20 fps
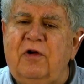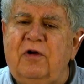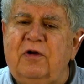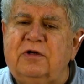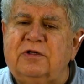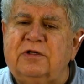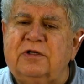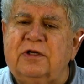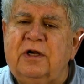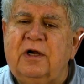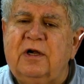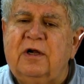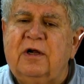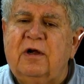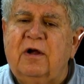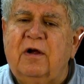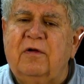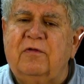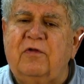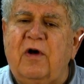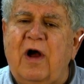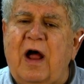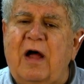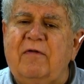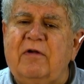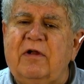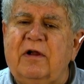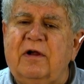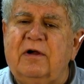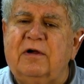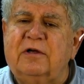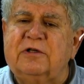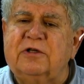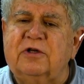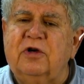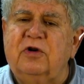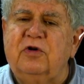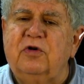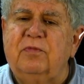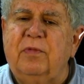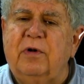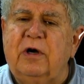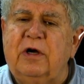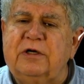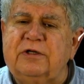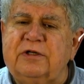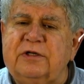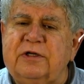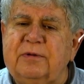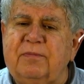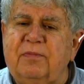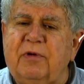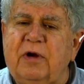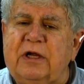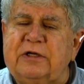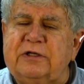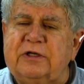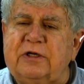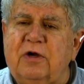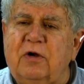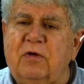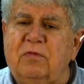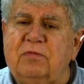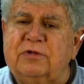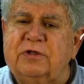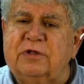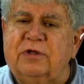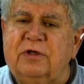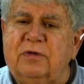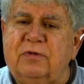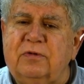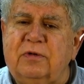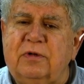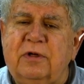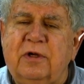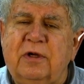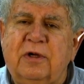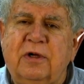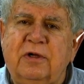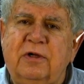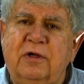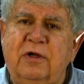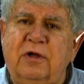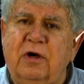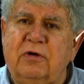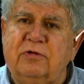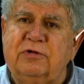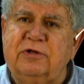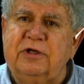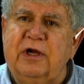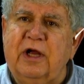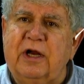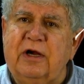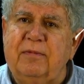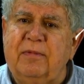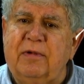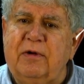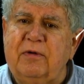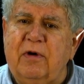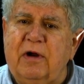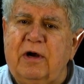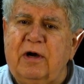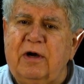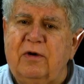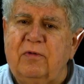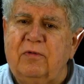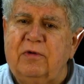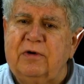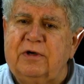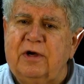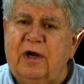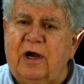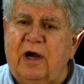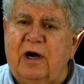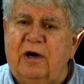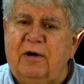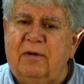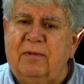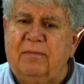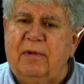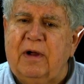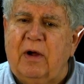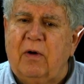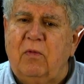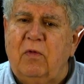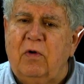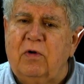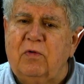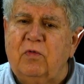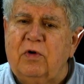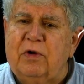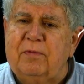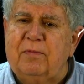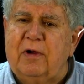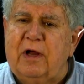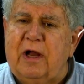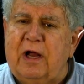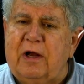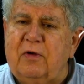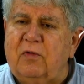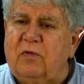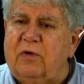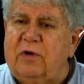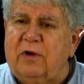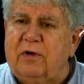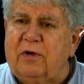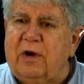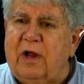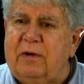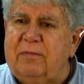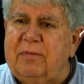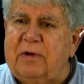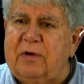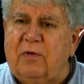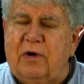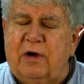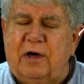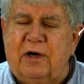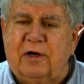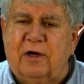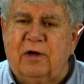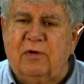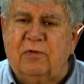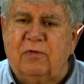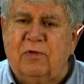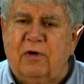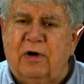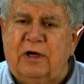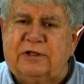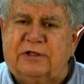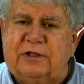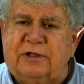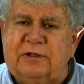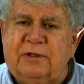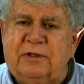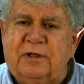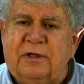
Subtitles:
years of driving a school bus at Pleasant Home School. You know, she had to be ready to retire, about 1 week behind the wheel, and I'd be ready to go crazy.